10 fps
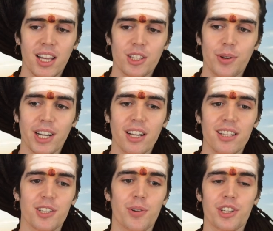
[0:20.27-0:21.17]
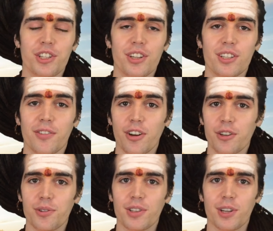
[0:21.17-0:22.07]
So I got this question, it's a very
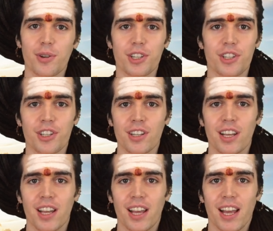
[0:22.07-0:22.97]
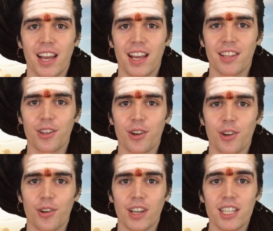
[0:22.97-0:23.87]
interesting question.
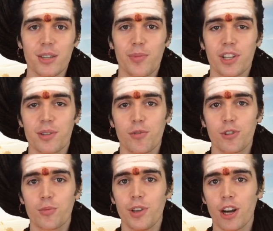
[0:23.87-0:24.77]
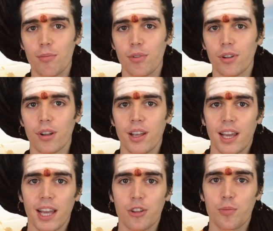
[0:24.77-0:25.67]
Is it possible to be humble
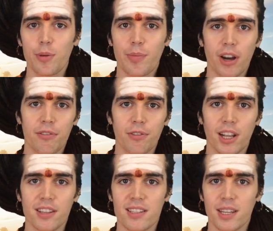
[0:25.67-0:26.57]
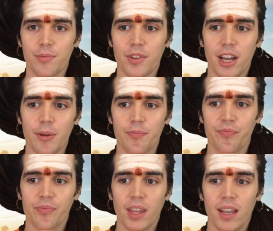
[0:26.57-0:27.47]
and to be powerful at the same time?
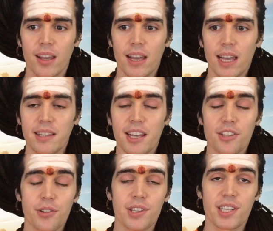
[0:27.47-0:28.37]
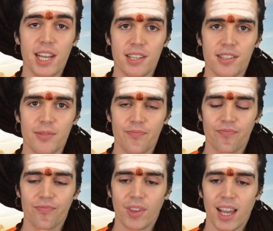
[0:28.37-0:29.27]
The answer is yes.
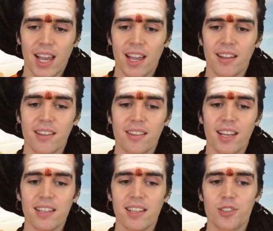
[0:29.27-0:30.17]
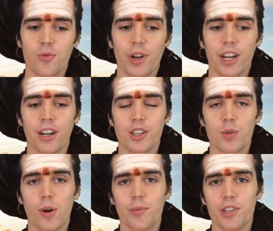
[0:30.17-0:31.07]
And that is where
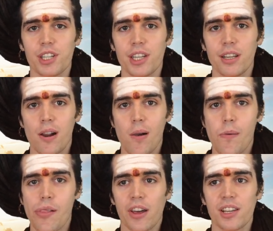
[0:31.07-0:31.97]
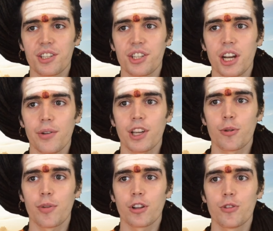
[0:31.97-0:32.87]
Swamiji is sharing
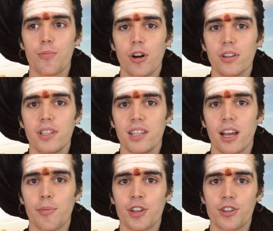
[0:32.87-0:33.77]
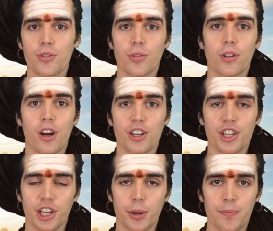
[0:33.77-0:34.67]
about the multidimensional
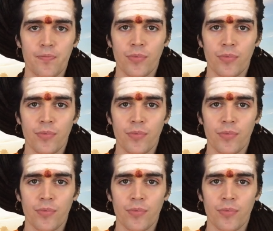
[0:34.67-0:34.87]
logic.